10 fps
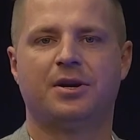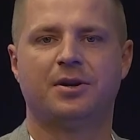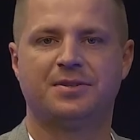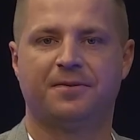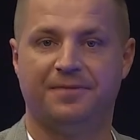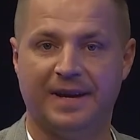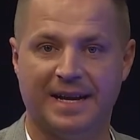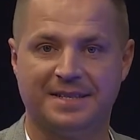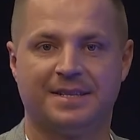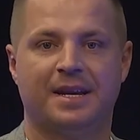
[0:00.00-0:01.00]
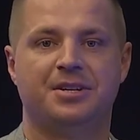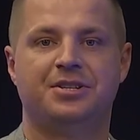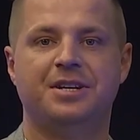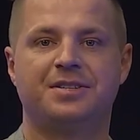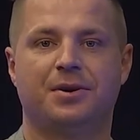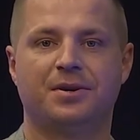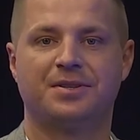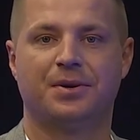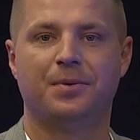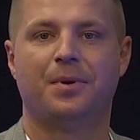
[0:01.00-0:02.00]
also fast, she's
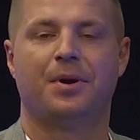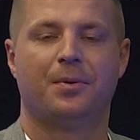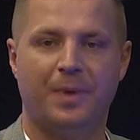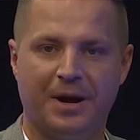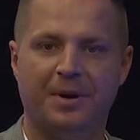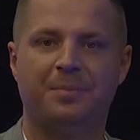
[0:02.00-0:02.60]
also very